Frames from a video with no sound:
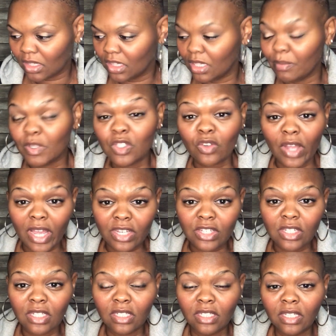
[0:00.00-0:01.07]
let me
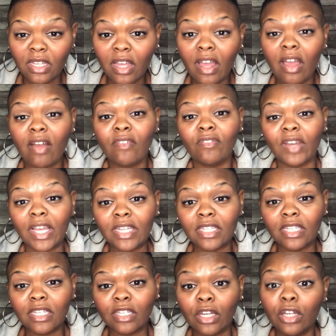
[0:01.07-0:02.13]
scratch.
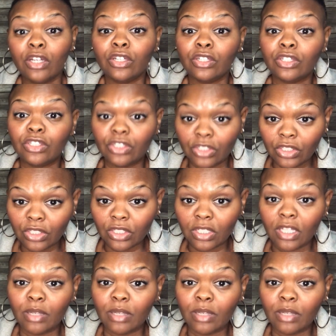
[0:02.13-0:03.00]
Finding good